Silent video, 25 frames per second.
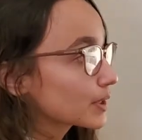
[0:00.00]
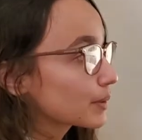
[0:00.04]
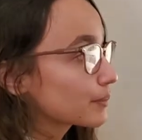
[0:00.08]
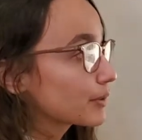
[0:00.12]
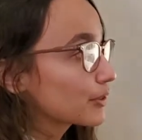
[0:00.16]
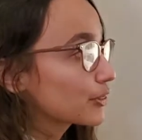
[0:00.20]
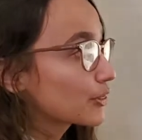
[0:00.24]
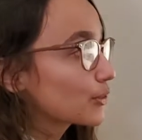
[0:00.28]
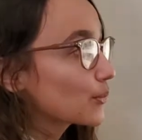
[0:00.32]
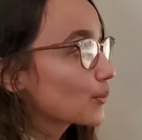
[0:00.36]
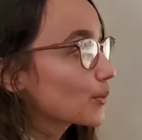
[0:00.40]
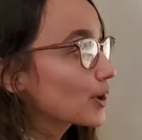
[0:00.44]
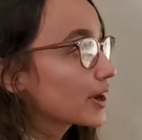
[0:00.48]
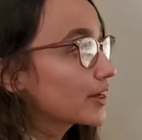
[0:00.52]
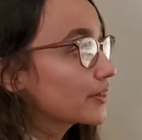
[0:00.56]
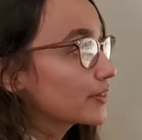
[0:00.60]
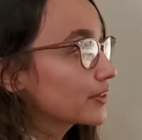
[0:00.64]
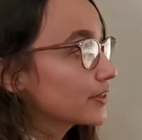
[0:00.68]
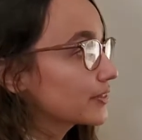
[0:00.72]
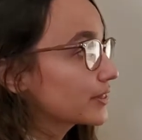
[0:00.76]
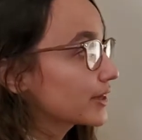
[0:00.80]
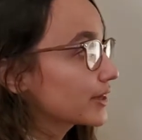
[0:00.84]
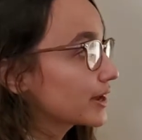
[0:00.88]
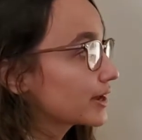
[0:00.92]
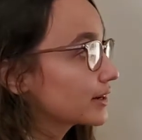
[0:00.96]
But the way
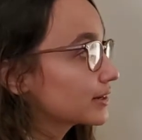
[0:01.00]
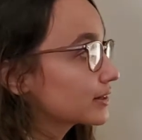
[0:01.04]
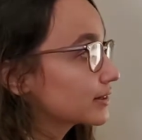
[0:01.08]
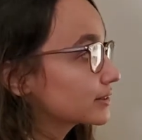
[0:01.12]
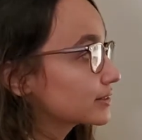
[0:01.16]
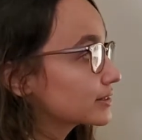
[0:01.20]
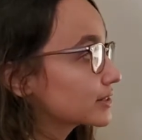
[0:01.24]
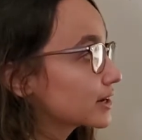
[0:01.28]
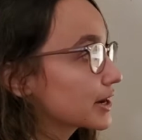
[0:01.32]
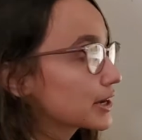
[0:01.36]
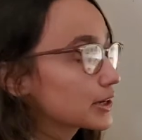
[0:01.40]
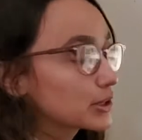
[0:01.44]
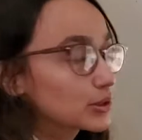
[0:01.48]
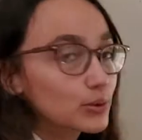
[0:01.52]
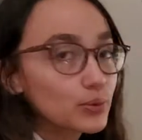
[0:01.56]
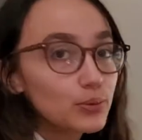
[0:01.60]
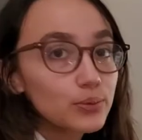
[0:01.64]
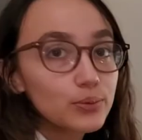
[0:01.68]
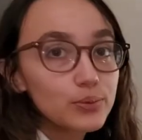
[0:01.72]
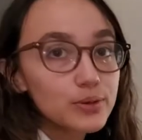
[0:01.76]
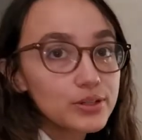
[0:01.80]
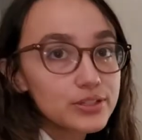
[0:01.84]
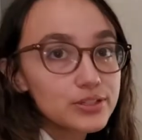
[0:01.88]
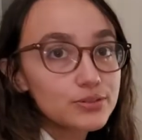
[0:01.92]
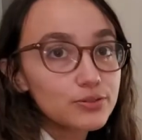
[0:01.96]
that title
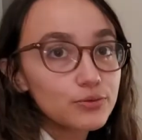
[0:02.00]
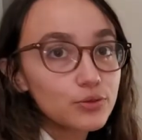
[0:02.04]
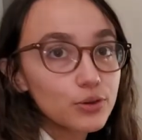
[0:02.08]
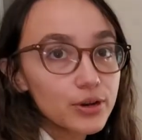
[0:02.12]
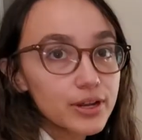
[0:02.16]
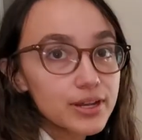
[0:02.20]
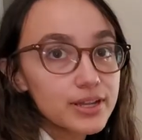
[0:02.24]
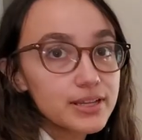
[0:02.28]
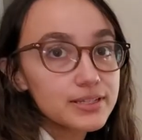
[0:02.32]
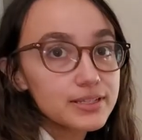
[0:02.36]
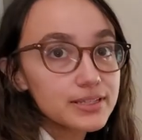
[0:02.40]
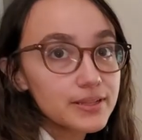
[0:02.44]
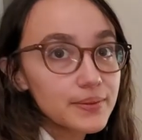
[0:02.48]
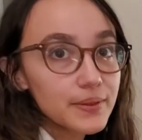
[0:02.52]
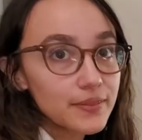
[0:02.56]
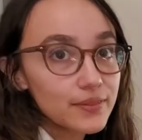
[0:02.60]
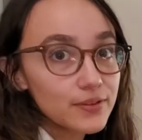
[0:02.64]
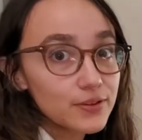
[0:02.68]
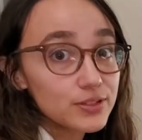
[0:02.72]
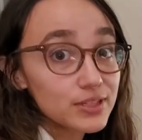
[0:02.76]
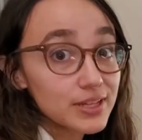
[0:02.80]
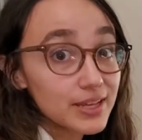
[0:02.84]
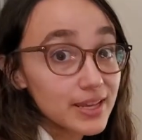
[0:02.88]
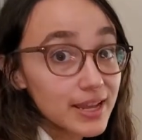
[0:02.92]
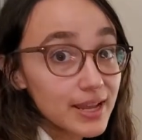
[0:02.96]
was phrased, and then
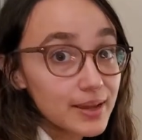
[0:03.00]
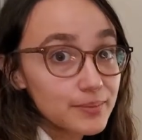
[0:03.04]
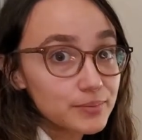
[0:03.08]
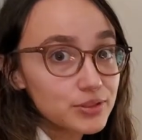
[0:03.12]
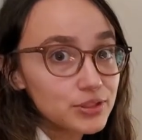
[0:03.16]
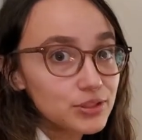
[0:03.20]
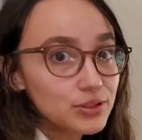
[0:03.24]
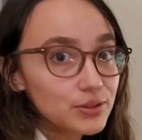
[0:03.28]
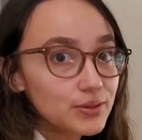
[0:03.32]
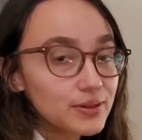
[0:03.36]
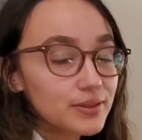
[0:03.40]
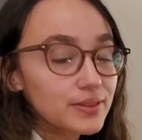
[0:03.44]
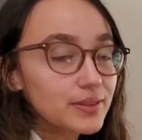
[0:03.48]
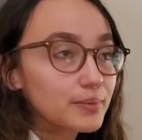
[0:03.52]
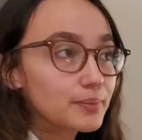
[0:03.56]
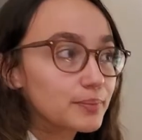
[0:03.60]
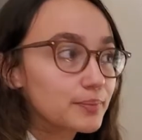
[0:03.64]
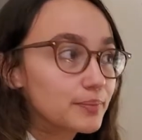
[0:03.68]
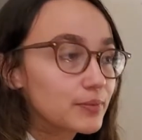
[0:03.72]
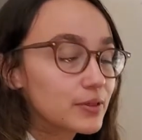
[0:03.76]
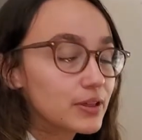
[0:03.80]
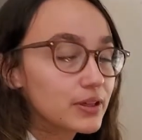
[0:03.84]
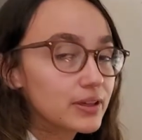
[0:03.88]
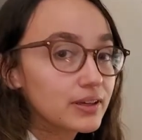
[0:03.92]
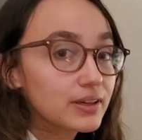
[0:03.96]
there's a hamster in the
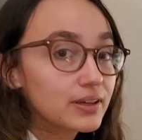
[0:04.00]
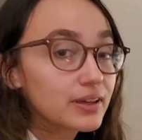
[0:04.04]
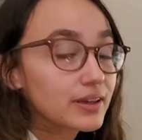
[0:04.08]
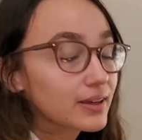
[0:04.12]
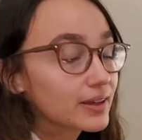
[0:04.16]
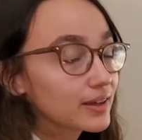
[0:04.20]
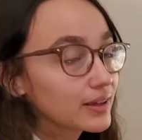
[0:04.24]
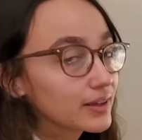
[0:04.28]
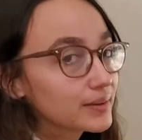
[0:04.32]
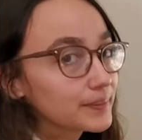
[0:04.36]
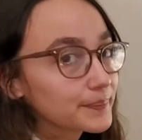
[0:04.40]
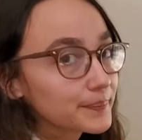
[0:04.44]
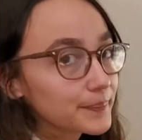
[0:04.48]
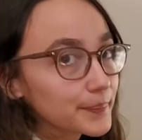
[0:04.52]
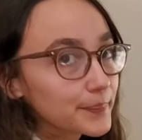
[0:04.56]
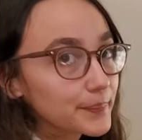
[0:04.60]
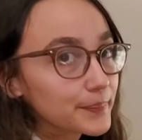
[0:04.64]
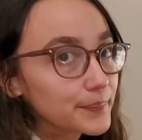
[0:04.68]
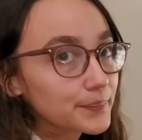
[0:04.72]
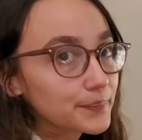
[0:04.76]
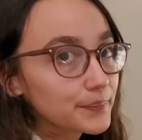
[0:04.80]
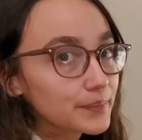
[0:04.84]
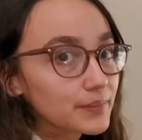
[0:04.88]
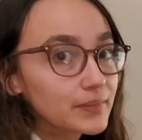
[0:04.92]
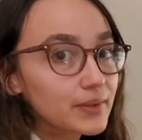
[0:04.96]
thing,
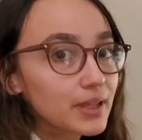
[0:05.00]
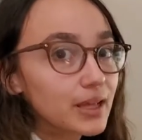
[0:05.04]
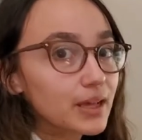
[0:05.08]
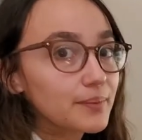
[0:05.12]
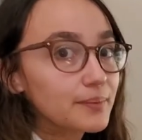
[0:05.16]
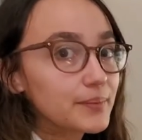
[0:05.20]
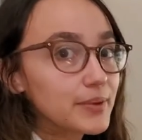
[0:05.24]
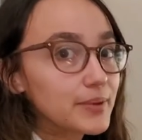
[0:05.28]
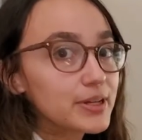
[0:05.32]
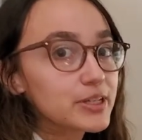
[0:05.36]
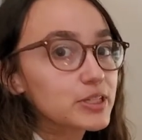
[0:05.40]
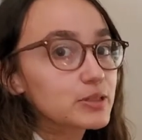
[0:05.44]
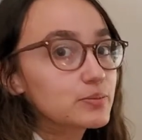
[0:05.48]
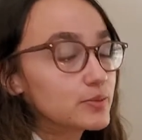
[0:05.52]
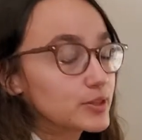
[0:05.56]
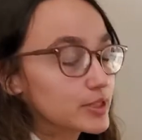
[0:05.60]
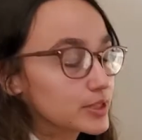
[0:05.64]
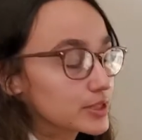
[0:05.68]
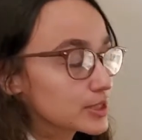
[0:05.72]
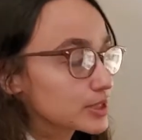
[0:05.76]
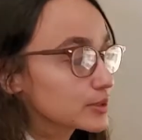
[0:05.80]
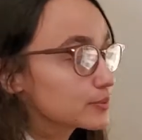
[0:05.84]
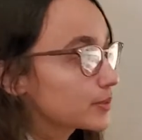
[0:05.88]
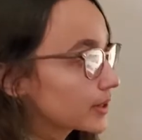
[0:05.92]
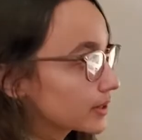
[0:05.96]
makes me
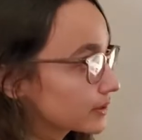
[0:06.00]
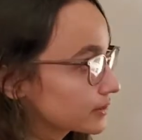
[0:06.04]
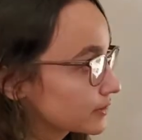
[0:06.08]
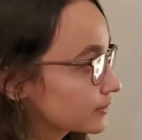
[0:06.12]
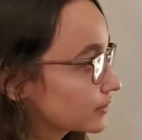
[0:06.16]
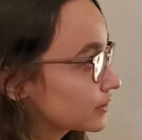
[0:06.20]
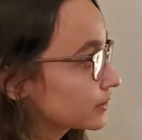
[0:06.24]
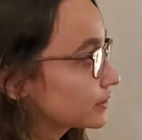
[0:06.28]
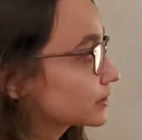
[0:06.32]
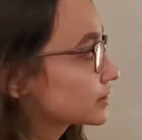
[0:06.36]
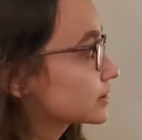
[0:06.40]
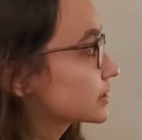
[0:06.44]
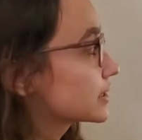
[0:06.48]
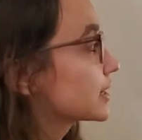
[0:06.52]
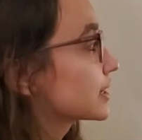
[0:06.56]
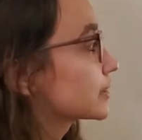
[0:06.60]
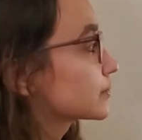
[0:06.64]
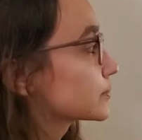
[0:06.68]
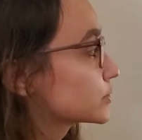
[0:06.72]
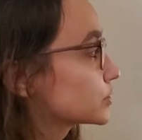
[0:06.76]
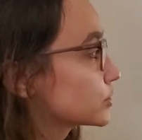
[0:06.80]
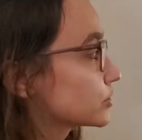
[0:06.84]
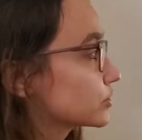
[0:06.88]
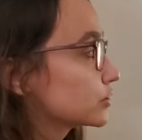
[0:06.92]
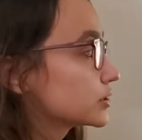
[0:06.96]
suspect that this
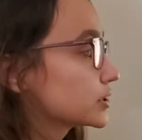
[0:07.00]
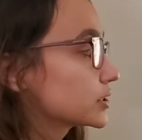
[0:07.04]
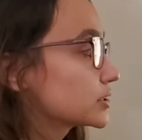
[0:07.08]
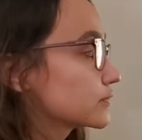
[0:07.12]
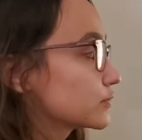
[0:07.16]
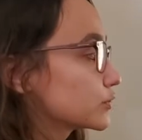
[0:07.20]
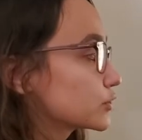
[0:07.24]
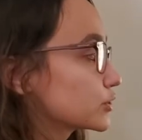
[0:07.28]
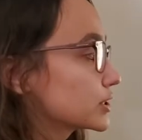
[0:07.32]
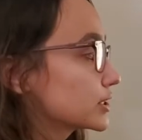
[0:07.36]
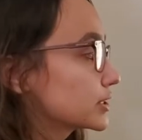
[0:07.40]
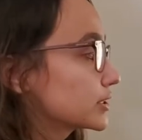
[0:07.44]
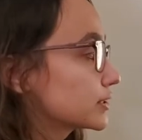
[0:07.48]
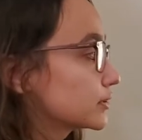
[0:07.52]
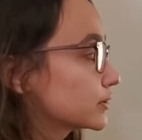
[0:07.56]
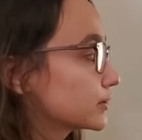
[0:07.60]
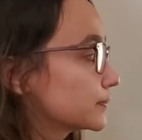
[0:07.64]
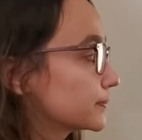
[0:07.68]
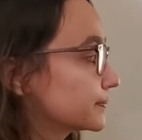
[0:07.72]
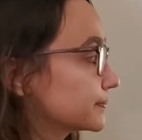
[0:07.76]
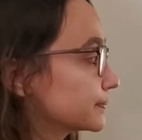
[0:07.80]
hamster is for sale.